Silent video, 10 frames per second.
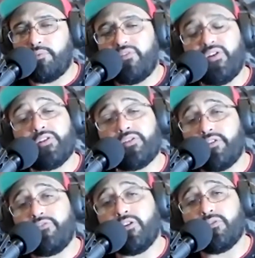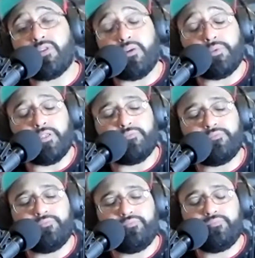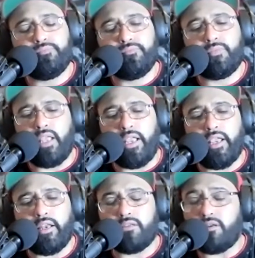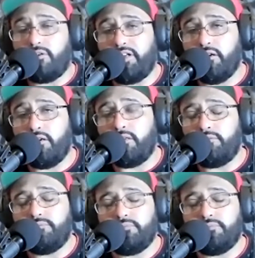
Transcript: I've actually felt something, and it's already gone.